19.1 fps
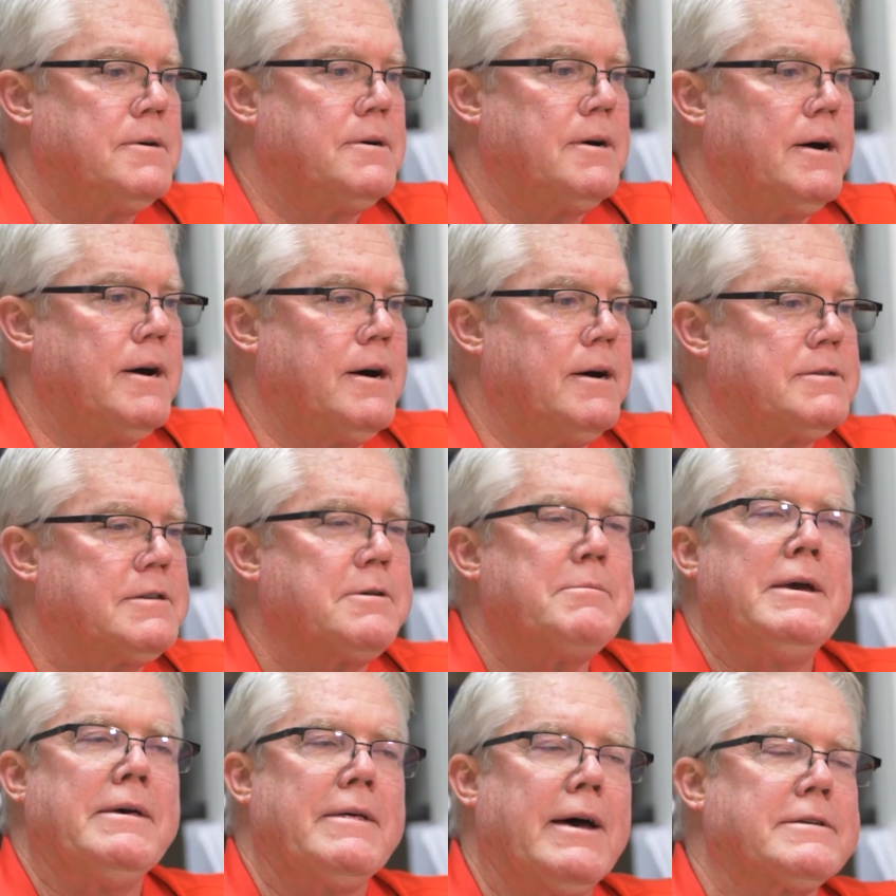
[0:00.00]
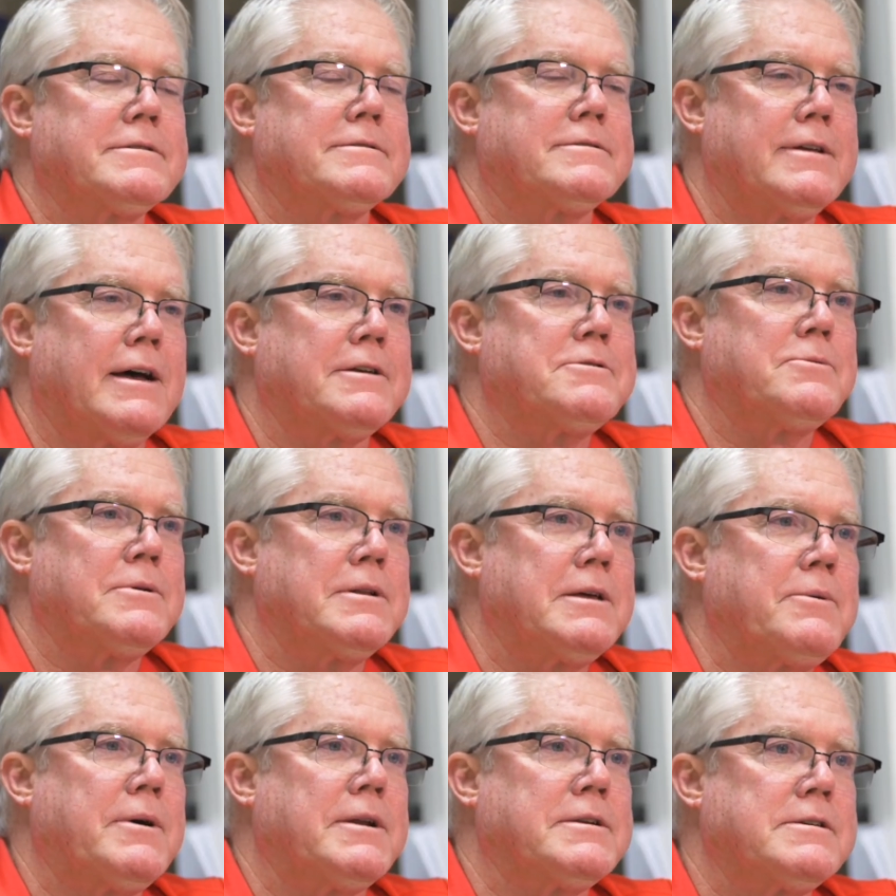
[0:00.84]
To me, that's really
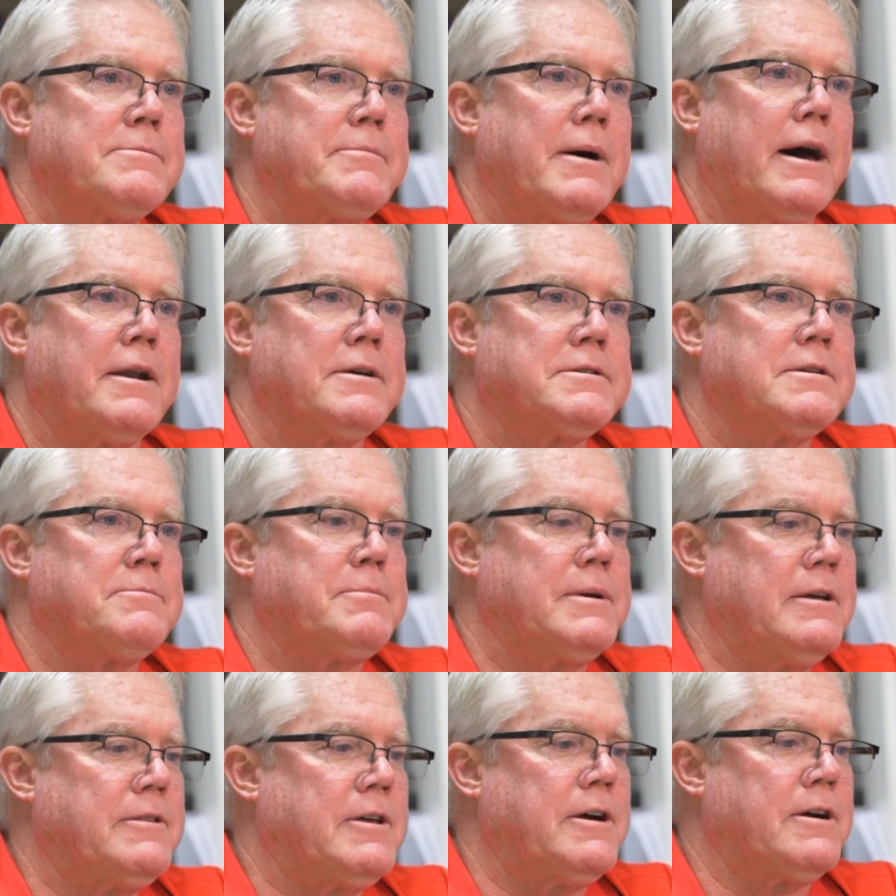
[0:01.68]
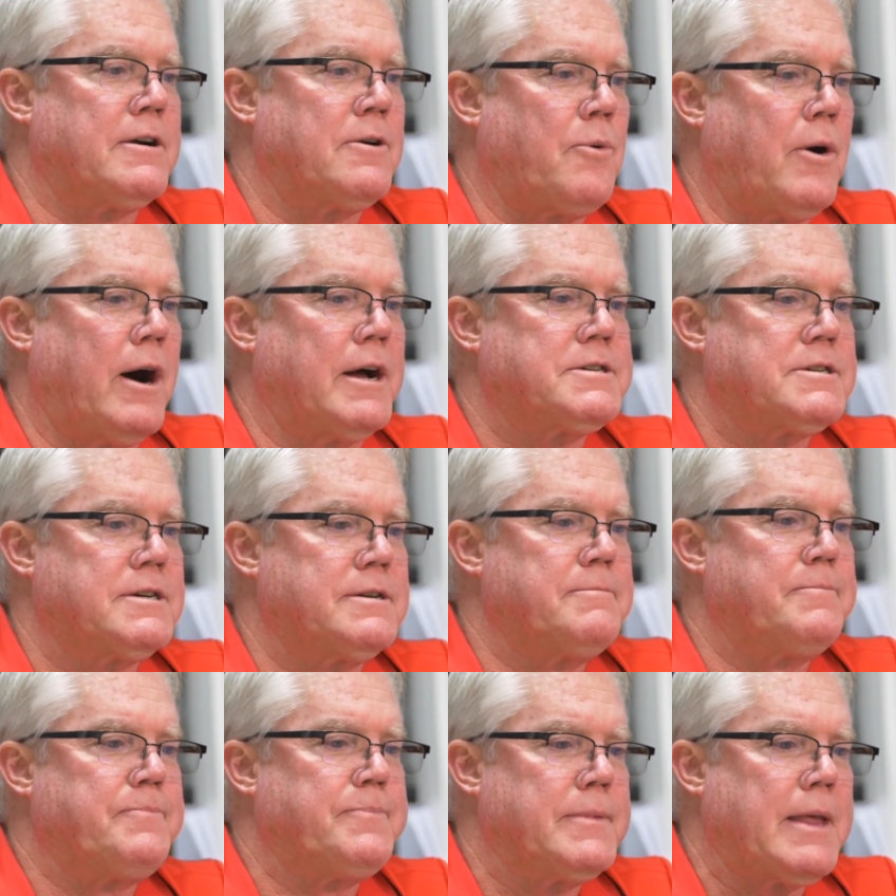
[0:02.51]
what it's about, is to be there to watch it
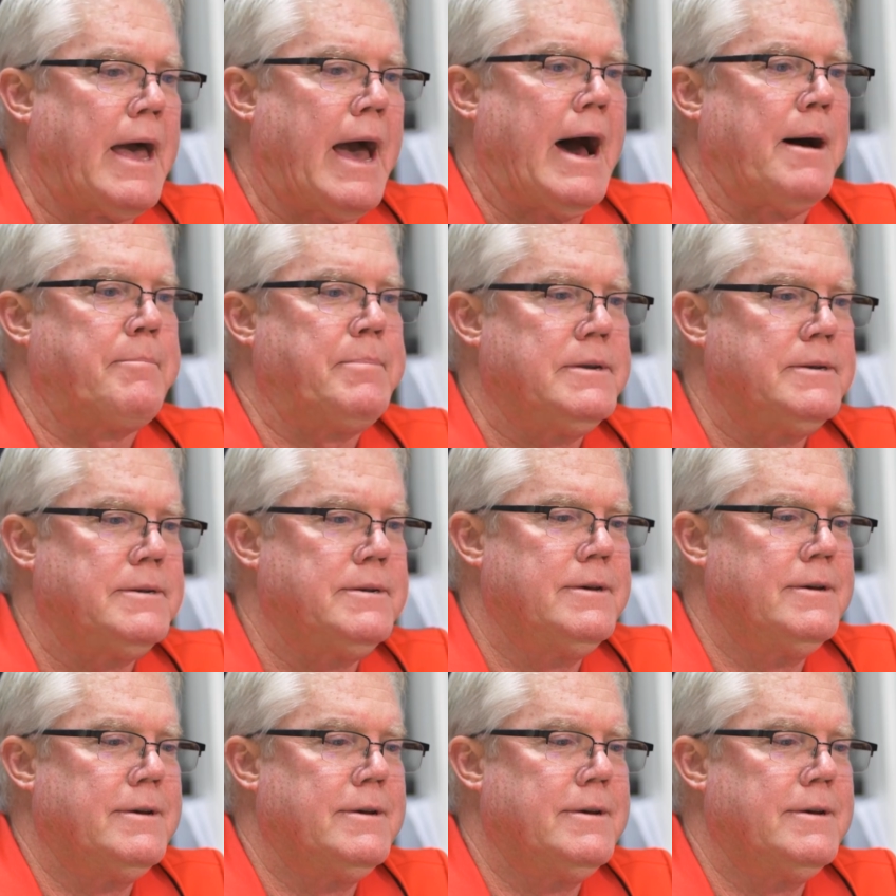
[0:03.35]
happen